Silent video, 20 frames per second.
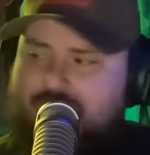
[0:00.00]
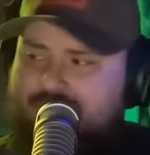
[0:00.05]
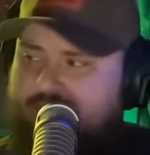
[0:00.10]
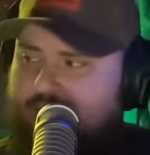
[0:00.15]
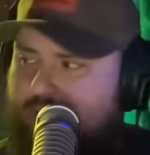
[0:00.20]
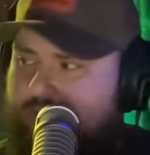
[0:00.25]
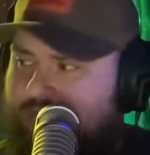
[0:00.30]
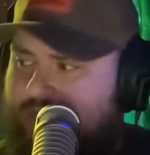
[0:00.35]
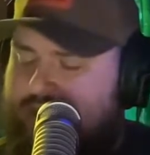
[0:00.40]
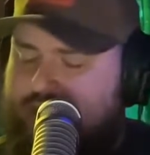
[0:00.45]
I
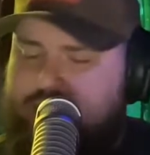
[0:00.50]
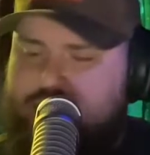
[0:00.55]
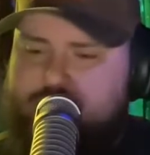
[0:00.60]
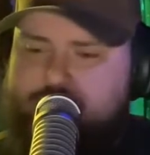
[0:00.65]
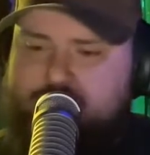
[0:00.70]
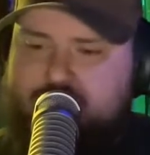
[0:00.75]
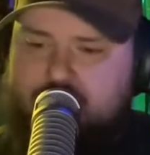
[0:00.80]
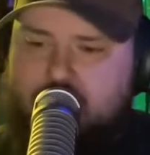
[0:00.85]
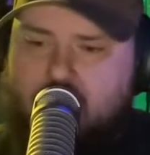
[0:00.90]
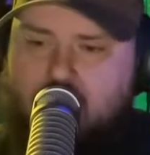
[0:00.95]
don't need
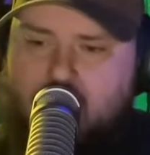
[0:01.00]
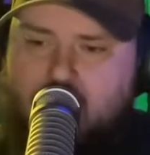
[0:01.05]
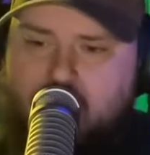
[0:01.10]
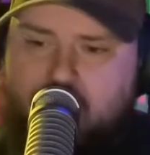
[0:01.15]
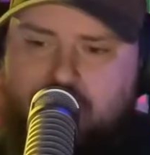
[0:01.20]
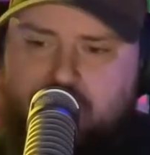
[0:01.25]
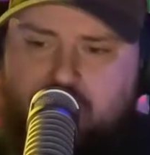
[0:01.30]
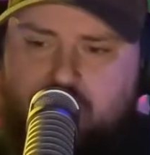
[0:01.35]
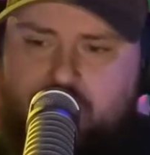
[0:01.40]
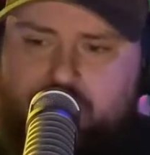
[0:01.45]
to be
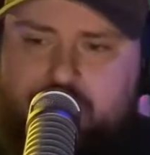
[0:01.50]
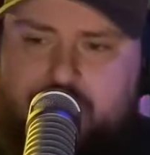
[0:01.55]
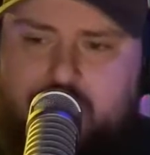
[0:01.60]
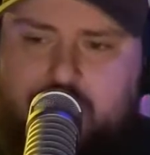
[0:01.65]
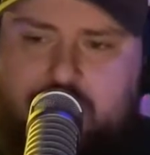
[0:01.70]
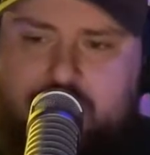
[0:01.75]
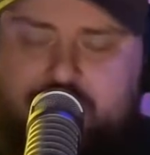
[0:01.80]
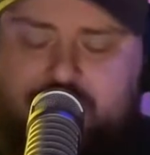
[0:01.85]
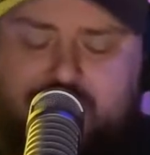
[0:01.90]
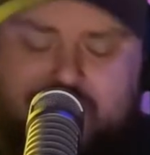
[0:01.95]
audible
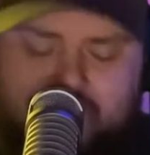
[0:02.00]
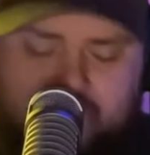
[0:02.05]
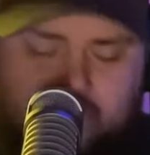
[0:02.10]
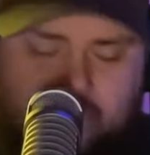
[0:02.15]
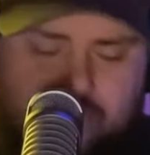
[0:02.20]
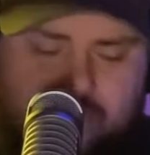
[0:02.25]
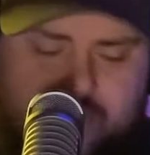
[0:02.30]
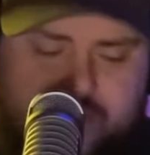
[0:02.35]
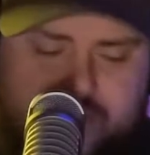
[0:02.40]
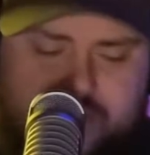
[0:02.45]
about it. They
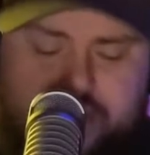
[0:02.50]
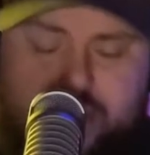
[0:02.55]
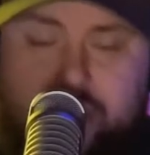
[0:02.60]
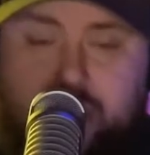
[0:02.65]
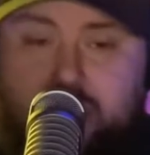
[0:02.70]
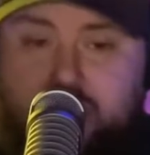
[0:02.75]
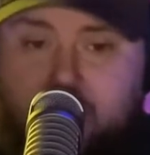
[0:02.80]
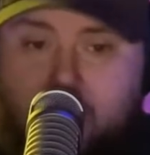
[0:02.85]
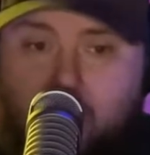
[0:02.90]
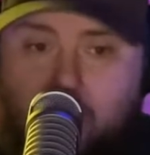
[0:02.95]
don't need to
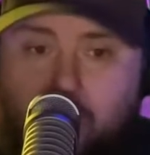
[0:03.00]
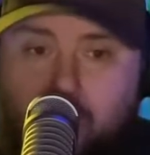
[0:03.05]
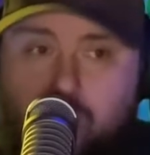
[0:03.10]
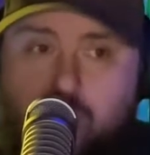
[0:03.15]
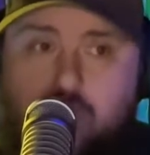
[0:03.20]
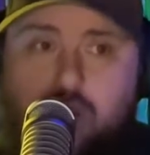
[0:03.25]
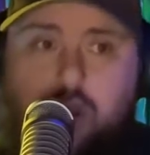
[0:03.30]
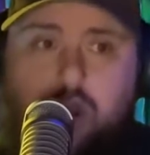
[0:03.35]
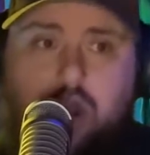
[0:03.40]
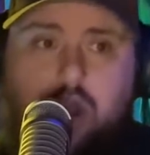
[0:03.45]
know
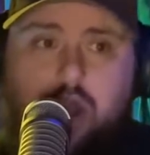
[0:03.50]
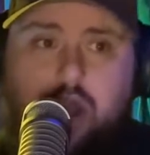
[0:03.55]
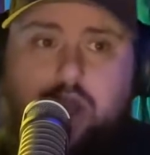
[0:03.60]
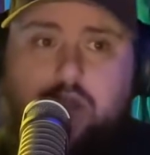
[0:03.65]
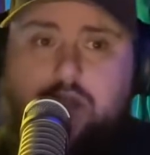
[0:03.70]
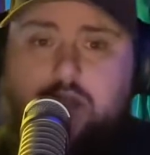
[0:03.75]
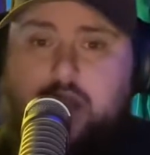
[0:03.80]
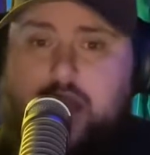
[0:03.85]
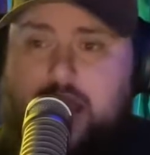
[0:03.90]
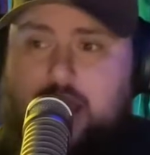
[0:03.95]

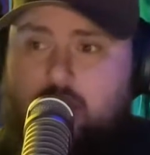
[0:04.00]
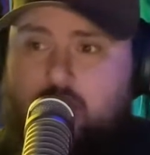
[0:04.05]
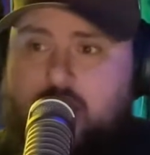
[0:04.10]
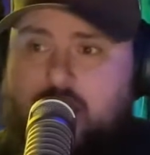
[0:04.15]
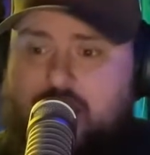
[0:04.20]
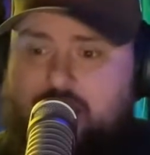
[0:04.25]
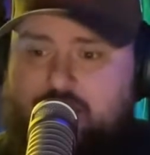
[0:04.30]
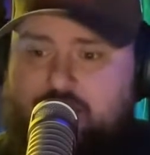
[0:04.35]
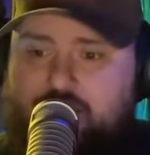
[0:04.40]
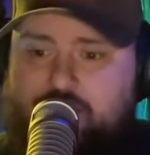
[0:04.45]
how
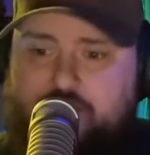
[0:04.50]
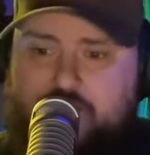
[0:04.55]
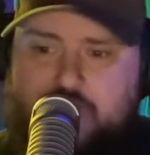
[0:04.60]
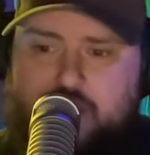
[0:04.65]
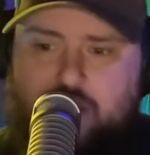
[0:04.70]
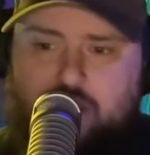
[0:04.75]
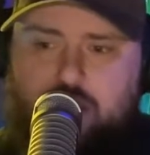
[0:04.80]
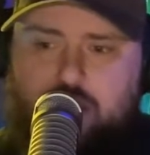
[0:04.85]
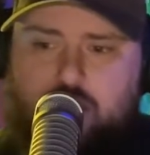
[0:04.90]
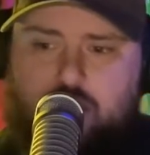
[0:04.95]
I
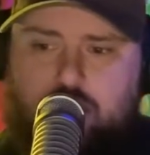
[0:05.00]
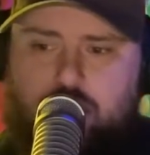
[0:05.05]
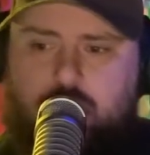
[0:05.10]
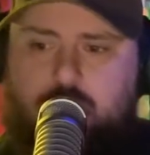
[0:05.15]
feel.